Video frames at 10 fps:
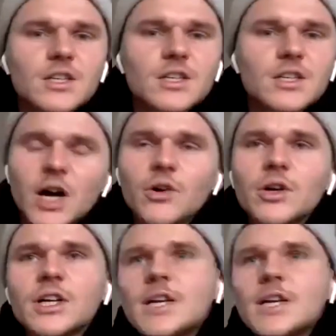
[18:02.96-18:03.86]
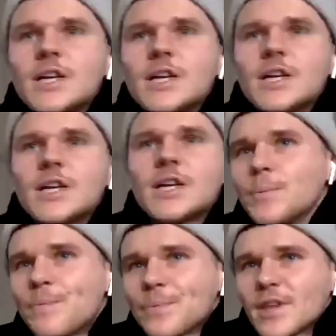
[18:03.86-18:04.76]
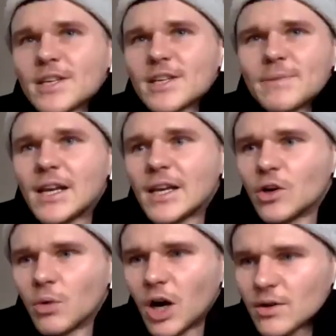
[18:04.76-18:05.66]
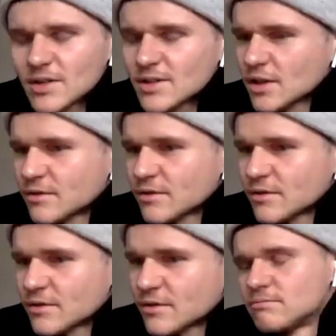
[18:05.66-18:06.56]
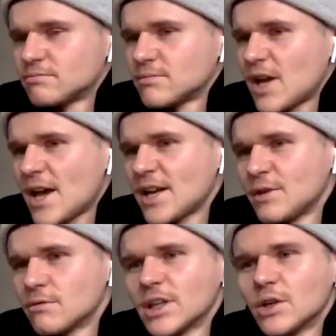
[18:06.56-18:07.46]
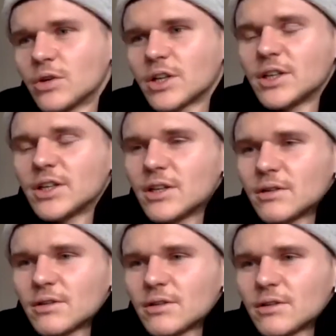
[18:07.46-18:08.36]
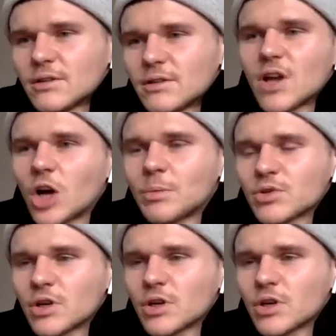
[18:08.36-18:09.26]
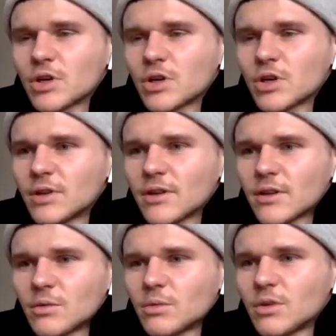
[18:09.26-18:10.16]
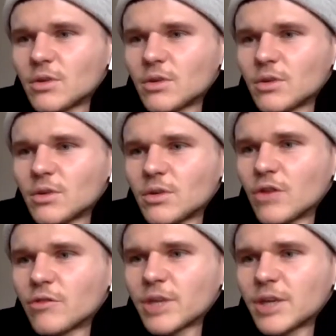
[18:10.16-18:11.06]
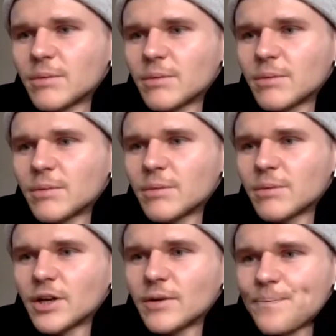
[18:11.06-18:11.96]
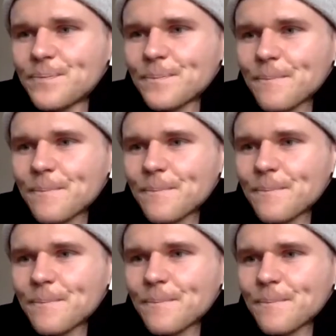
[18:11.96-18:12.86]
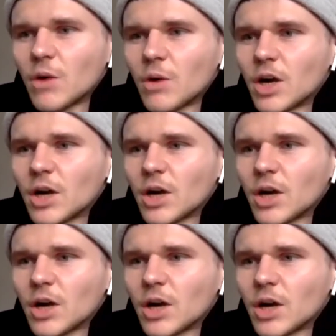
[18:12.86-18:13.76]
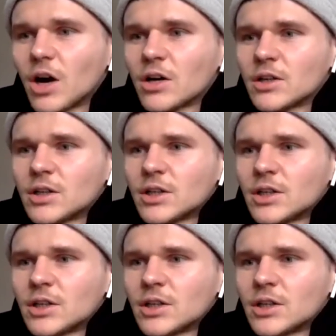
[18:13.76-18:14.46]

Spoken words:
will pay off as well. So it's been a little while since I've done any real just hypertrophy work with clients. A lot of the people that I work with are